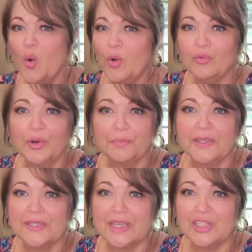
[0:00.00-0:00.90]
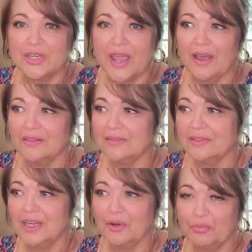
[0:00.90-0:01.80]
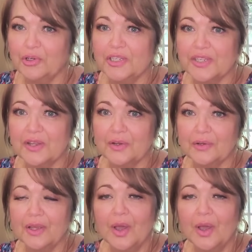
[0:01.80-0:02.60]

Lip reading: we'll rip this kitchen out, you know, pretty soon.